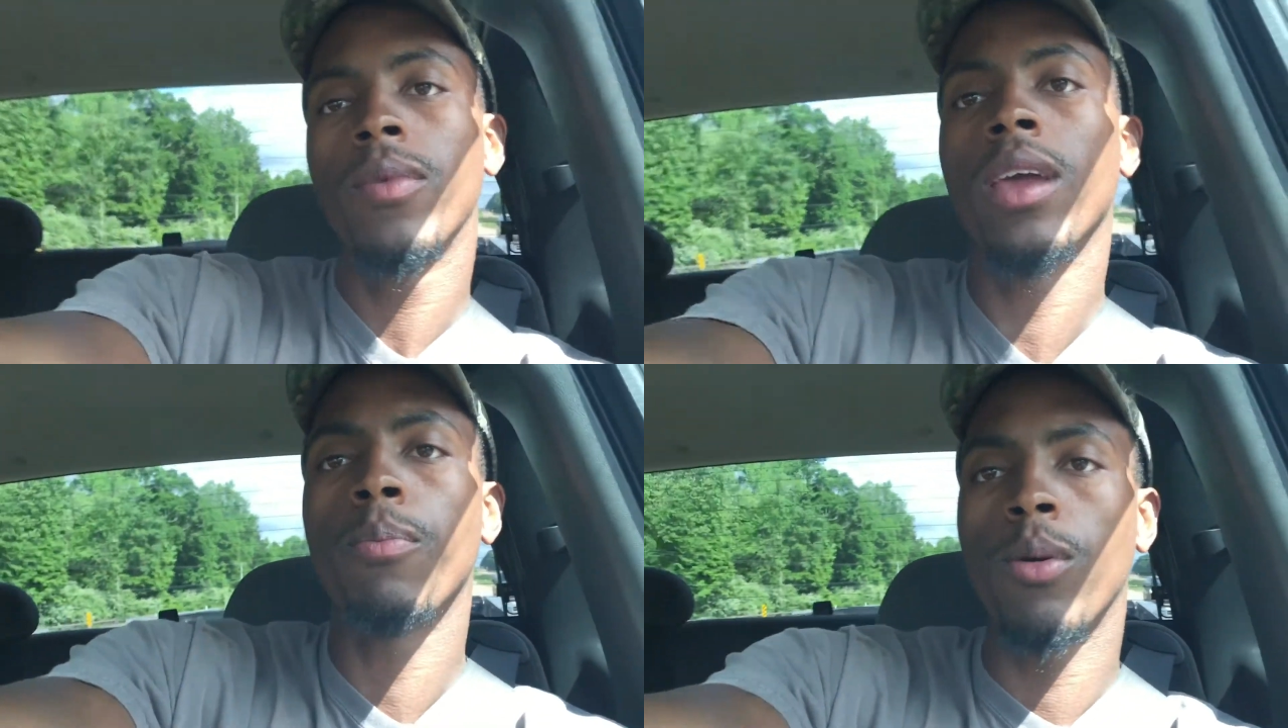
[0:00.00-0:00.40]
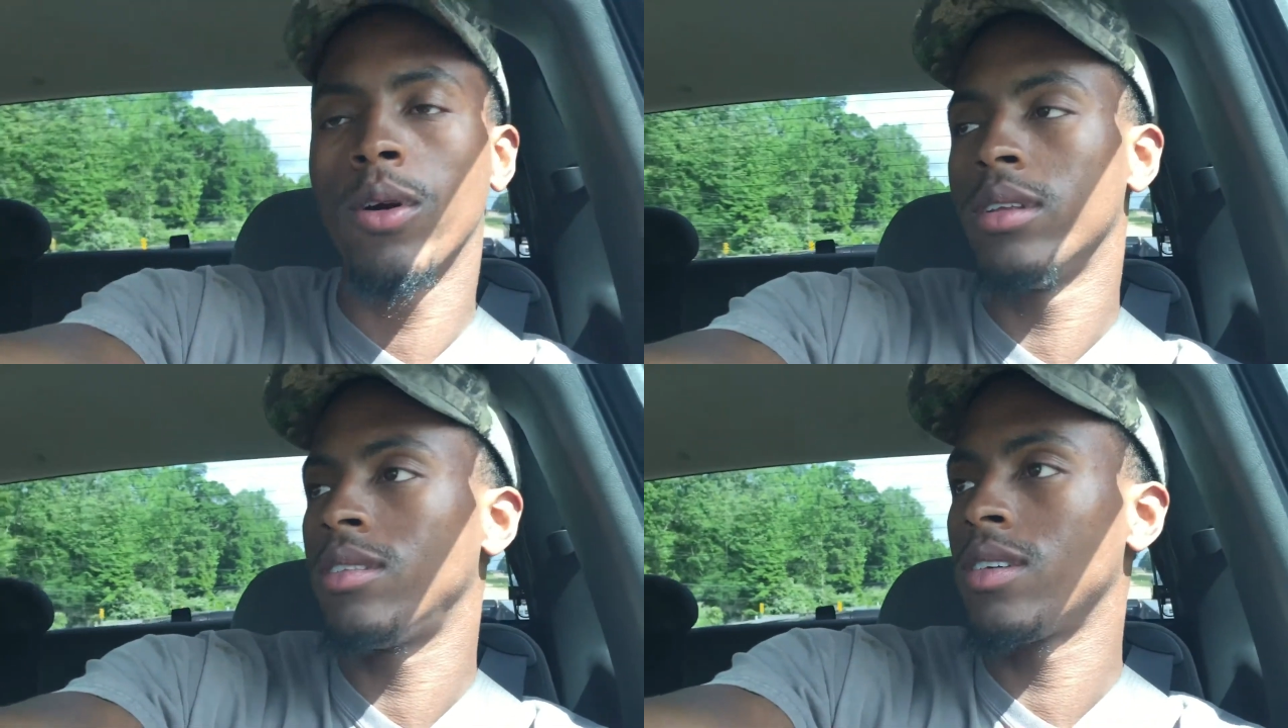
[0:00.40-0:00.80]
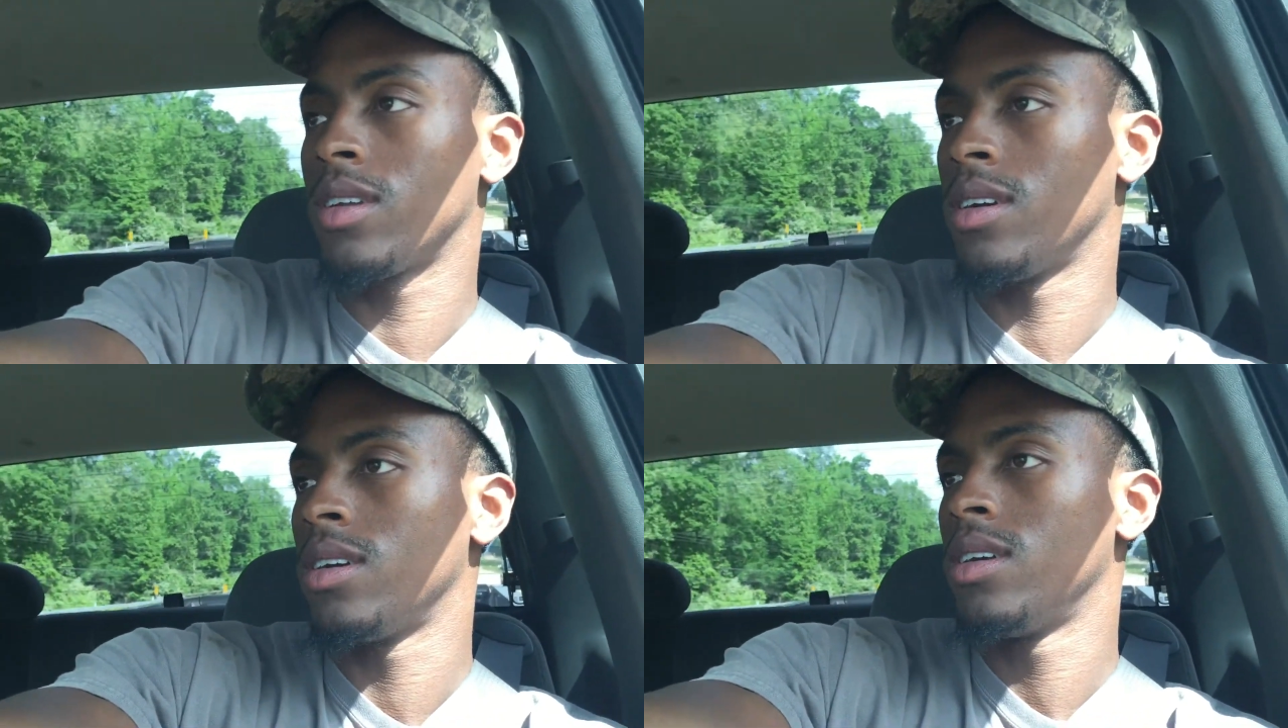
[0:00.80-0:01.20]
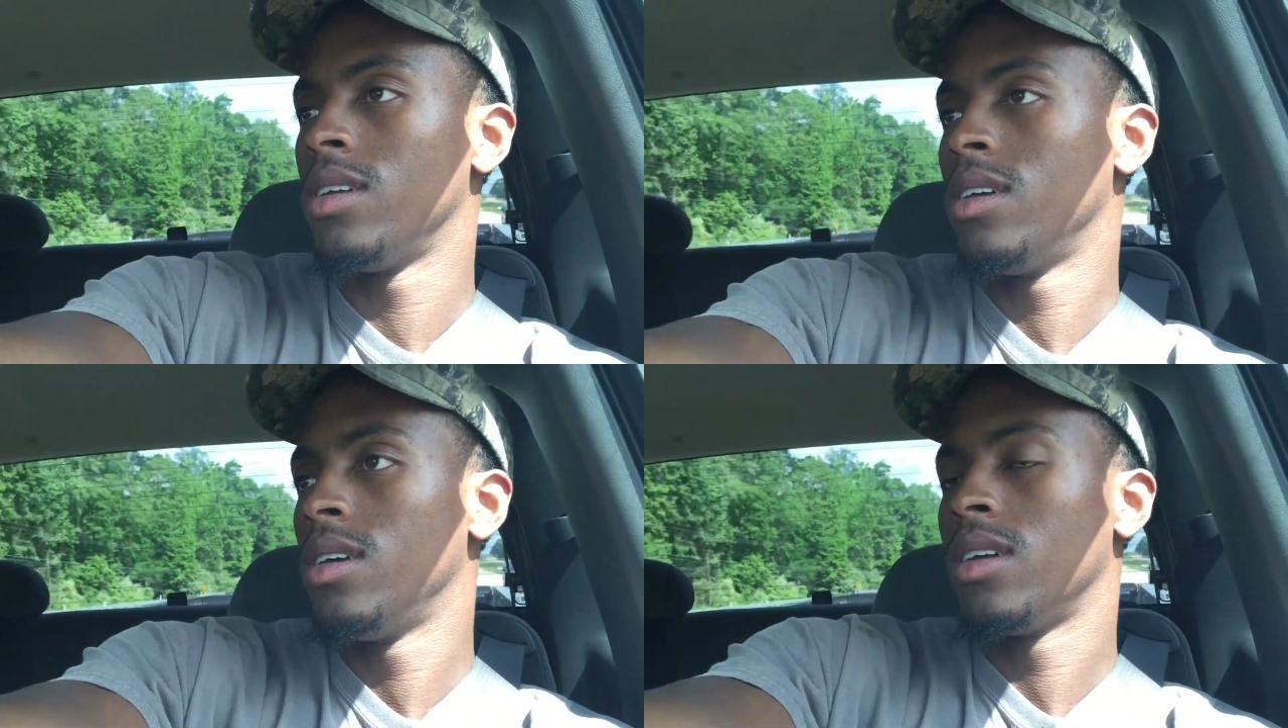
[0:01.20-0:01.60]
important to the,
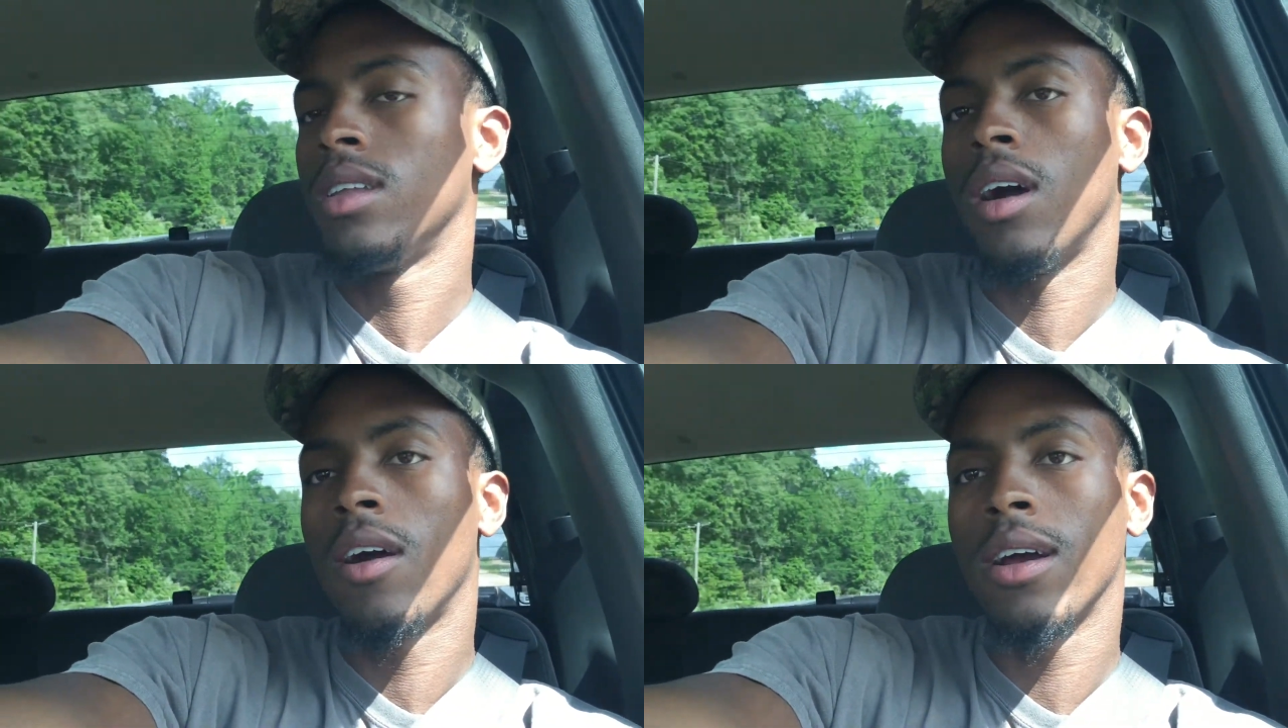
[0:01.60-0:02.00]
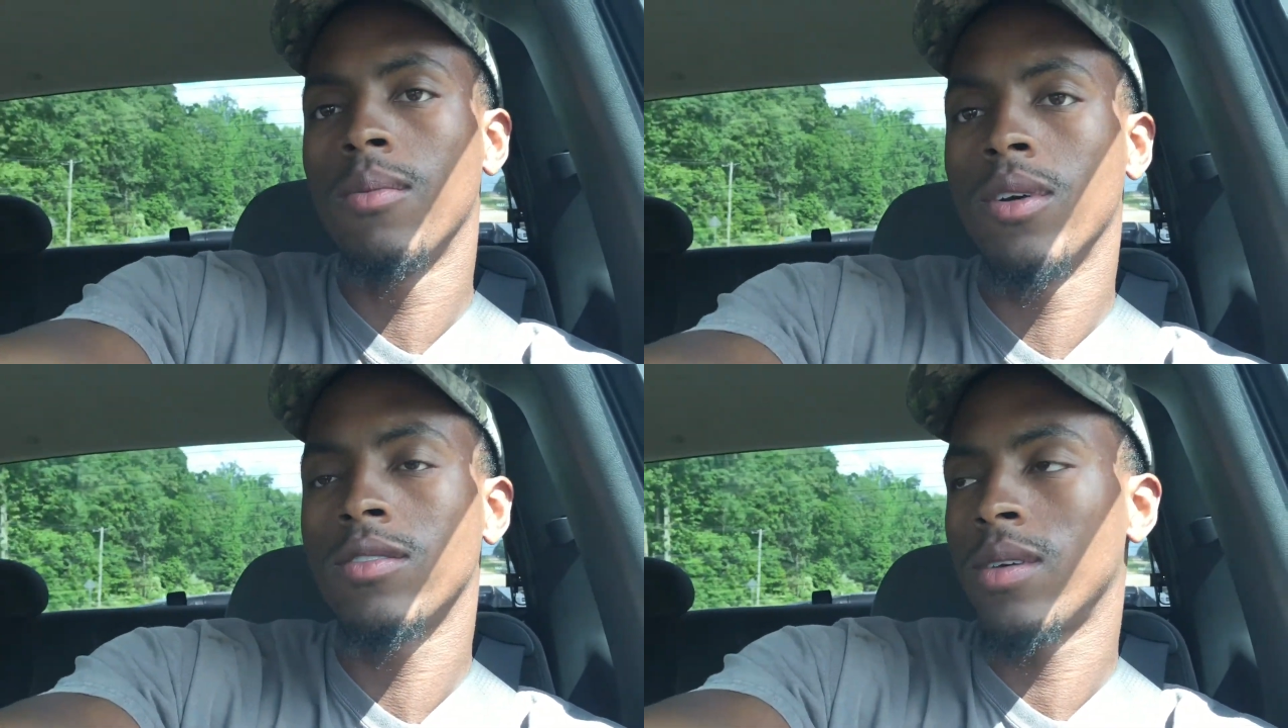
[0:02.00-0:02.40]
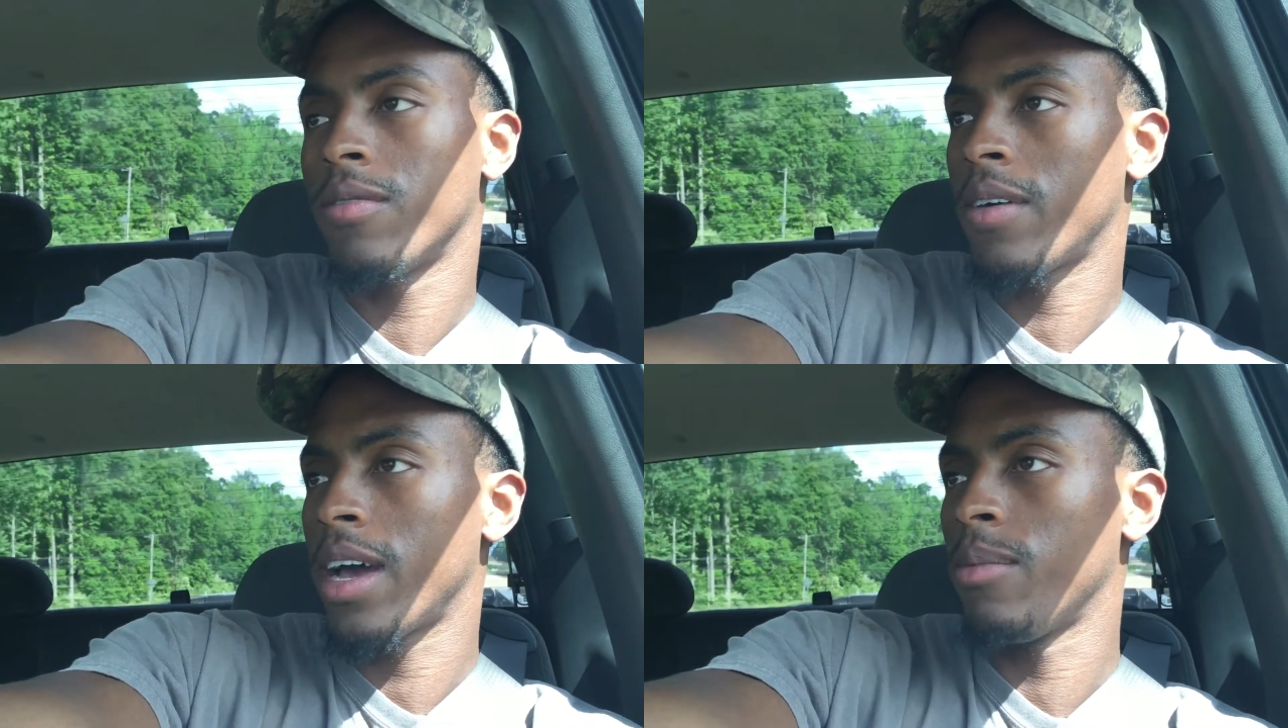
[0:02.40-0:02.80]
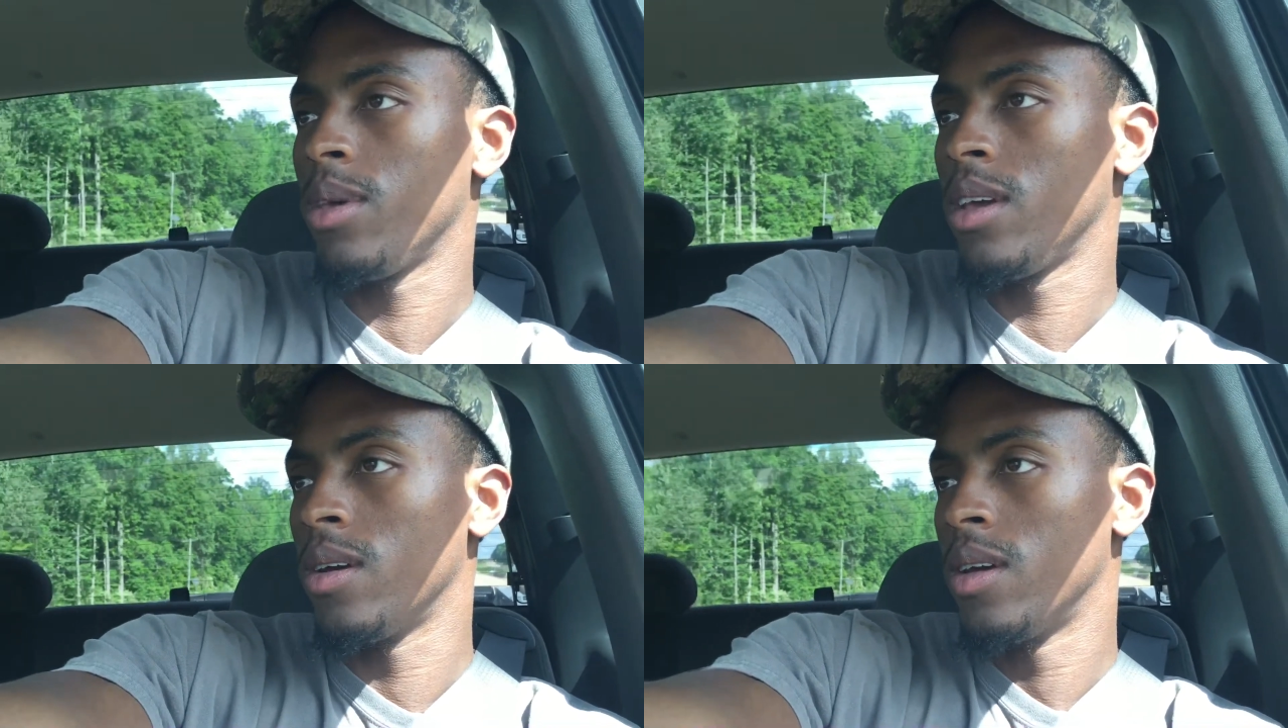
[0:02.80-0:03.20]
the RM125
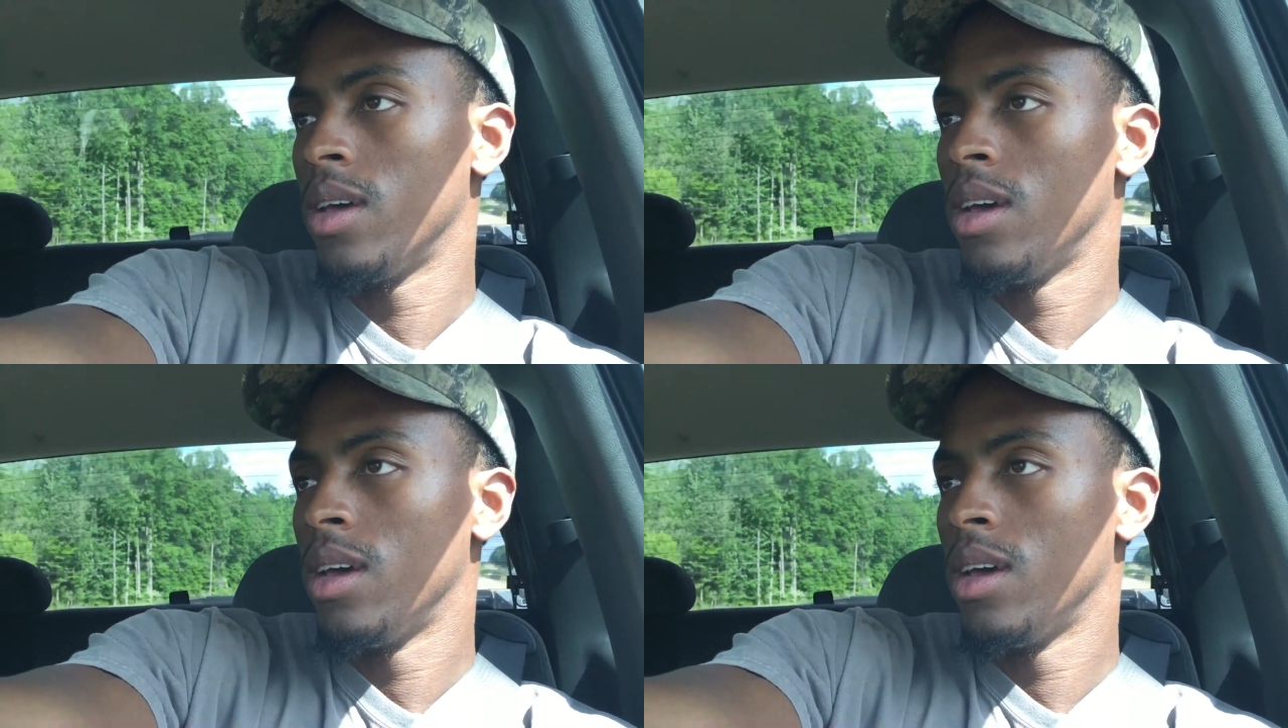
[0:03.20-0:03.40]
build.